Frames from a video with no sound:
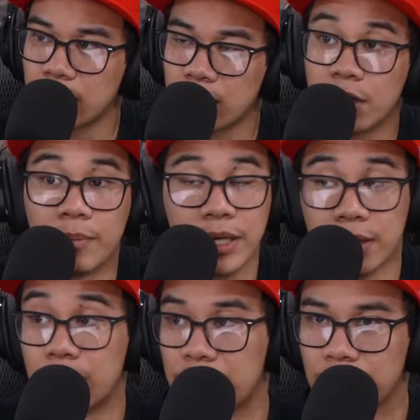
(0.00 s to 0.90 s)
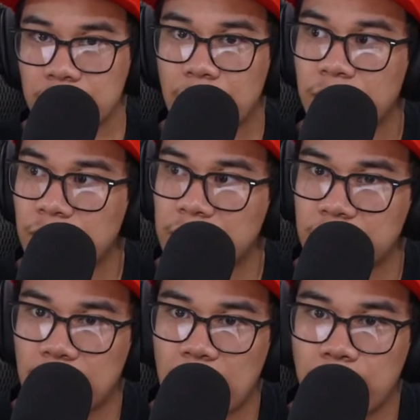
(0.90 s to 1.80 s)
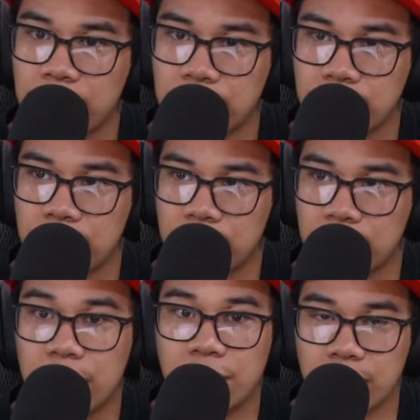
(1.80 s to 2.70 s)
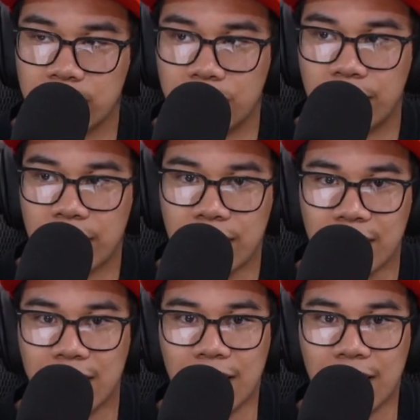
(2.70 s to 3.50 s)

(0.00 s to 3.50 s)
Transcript: you know, but there is a lot of tragedy that happens in this movie,